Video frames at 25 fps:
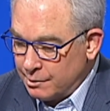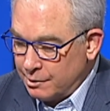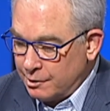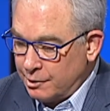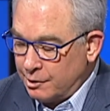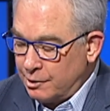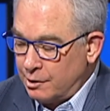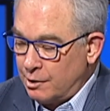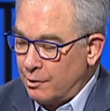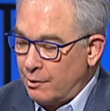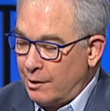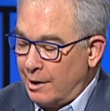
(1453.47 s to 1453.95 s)

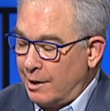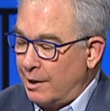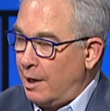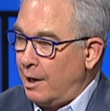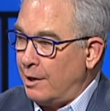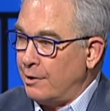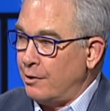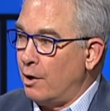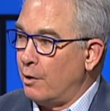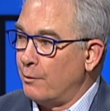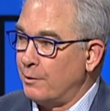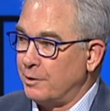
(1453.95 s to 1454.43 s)
You know,
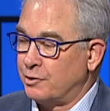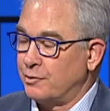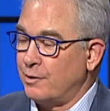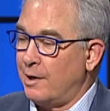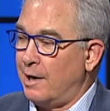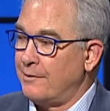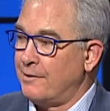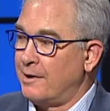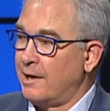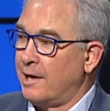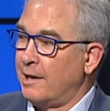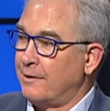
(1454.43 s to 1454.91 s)
I know we
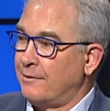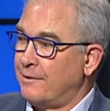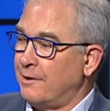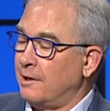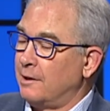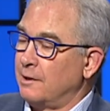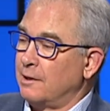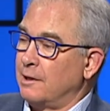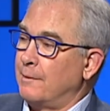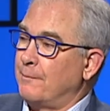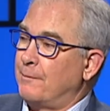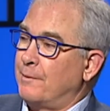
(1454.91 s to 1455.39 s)
tried to get the
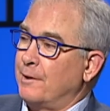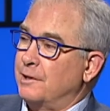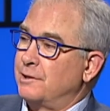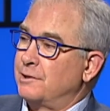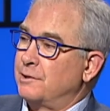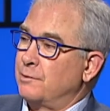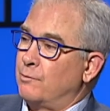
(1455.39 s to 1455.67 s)
Olympics,